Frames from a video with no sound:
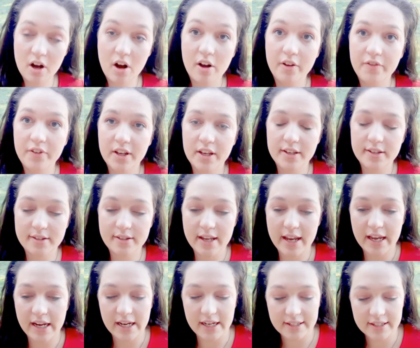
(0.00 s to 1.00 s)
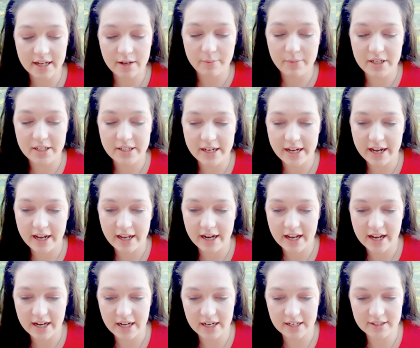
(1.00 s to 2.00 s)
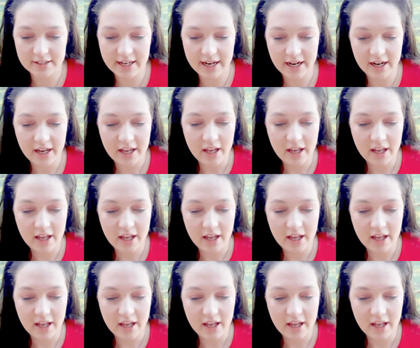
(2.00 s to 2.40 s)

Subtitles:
office and he sat me down and he's like,